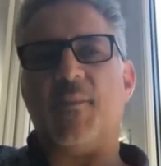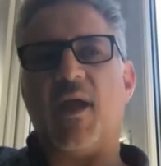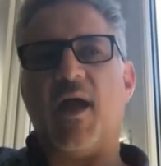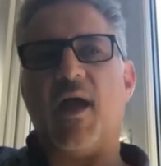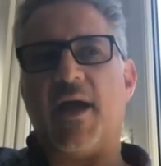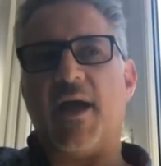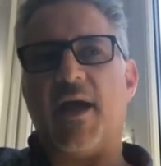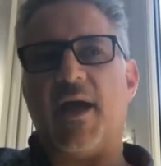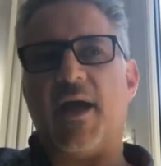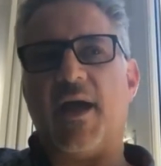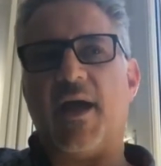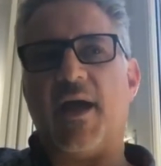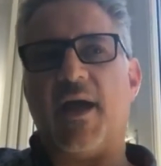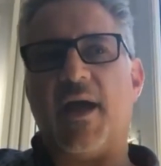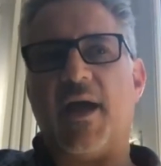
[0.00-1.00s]
I
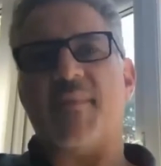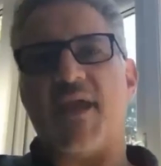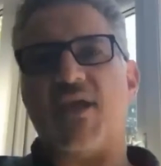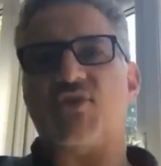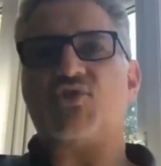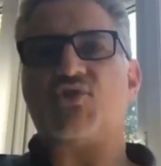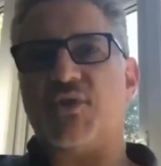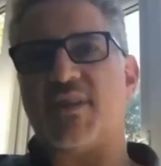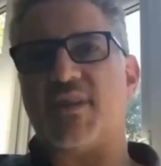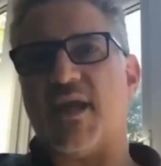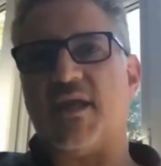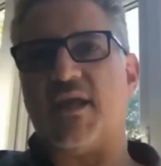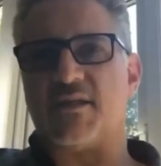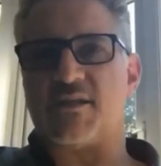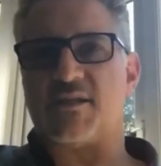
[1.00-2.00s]
make sure they
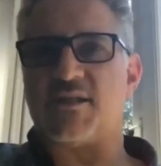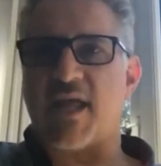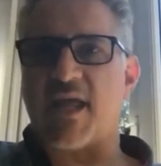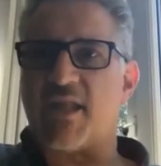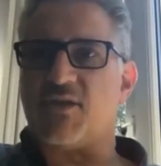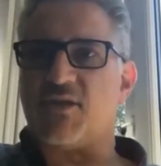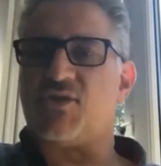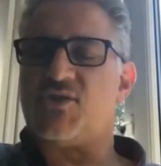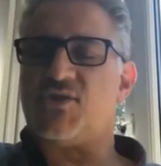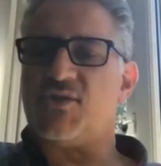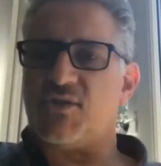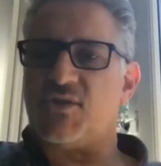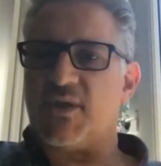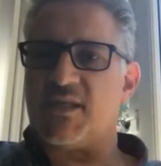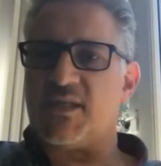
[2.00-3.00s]
understand to
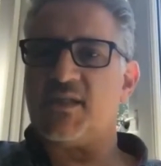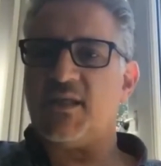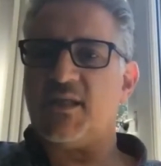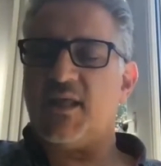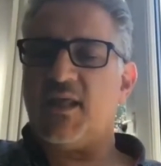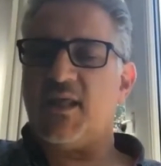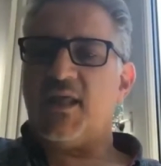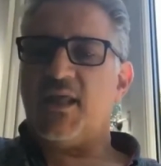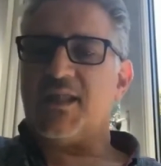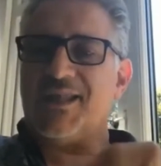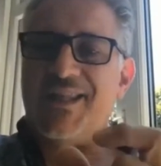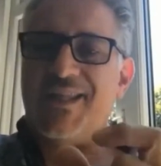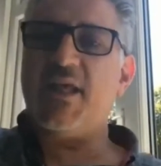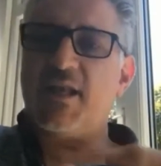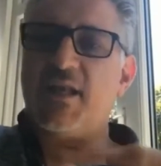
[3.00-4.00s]
do it
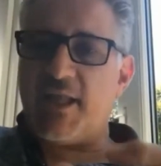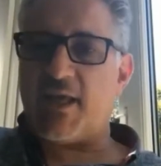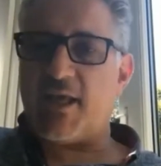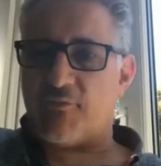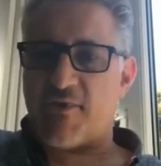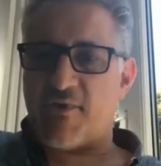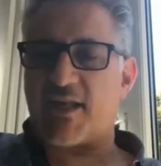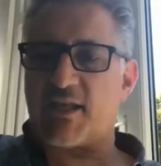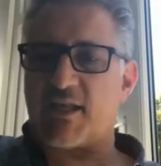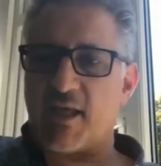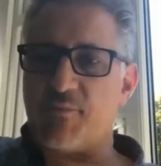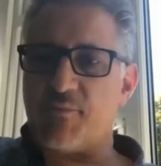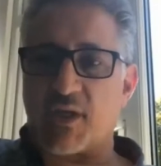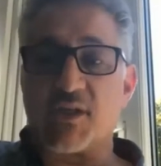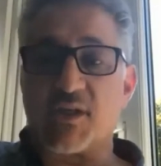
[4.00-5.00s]
legally correctly,
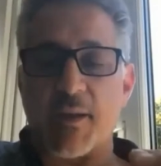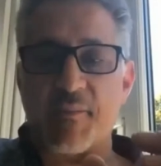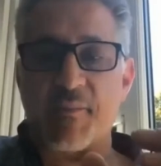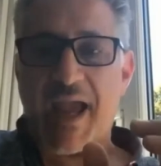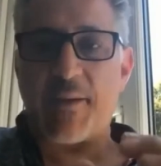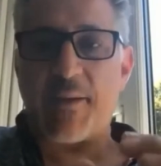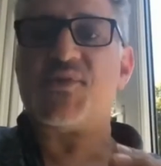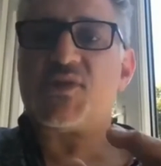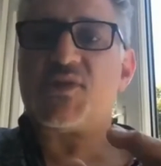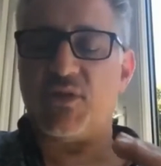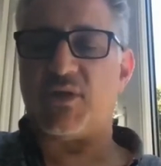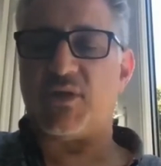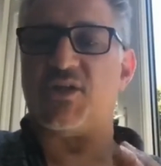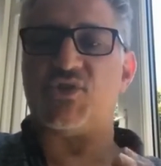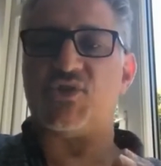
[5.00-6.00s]
because I'm
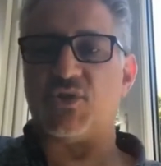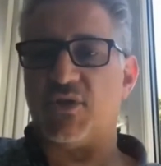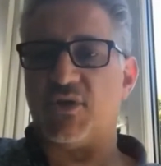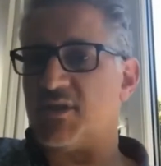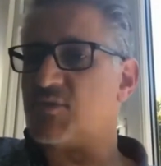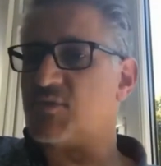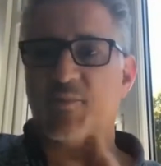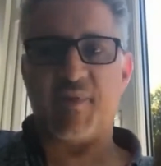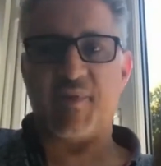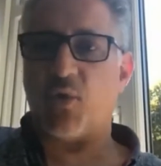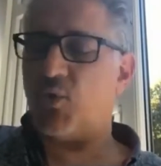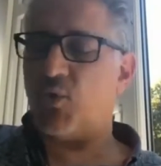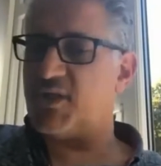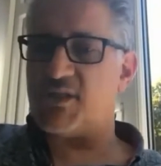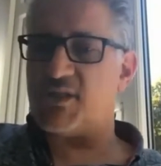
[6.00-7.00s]
absolutely sure this will be
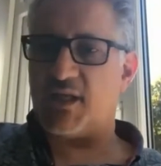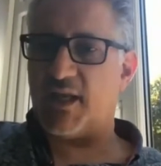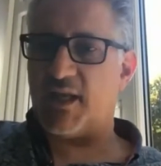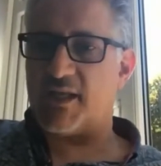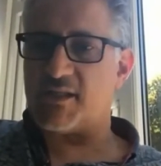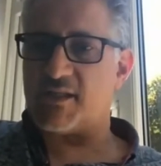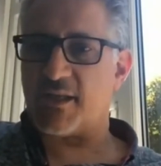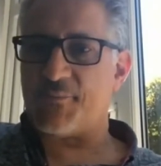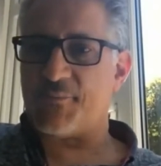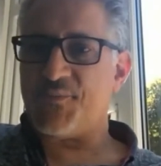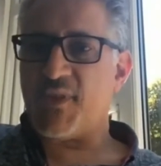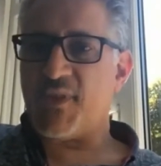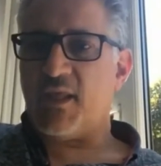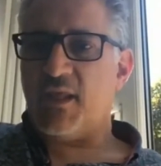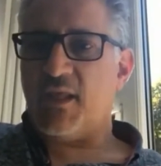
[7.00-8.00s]
audited later.
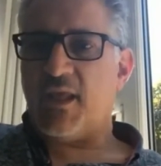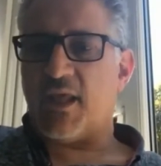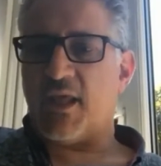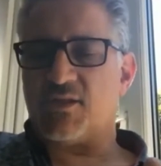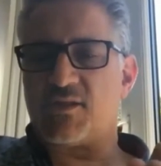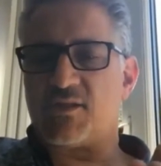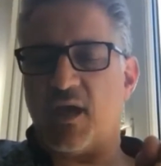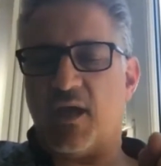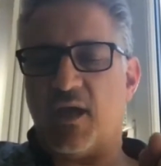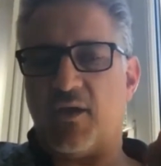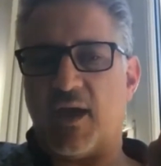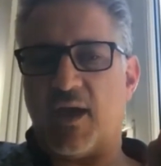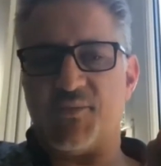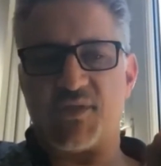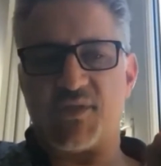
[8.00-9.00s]
And so
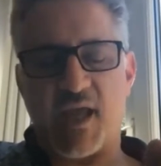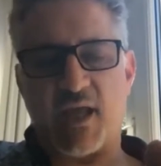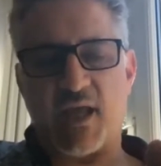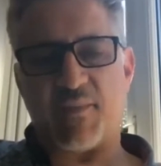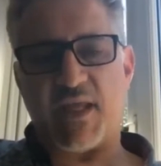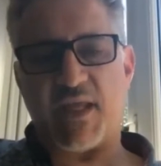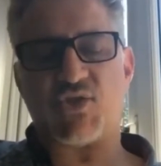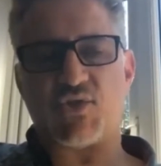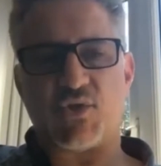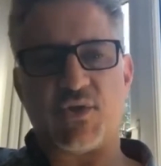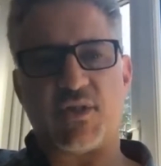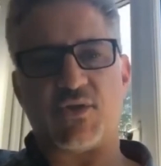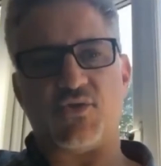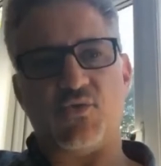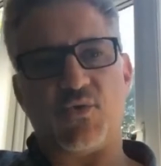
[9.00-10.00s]
I'm saying, make sure
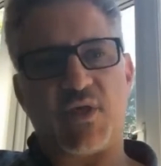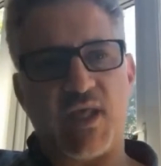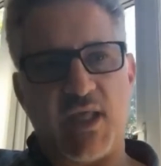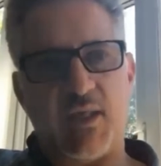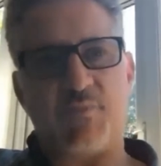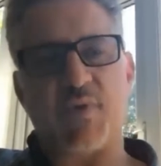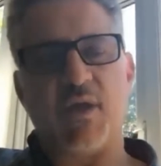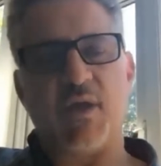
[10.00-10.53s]
that you keep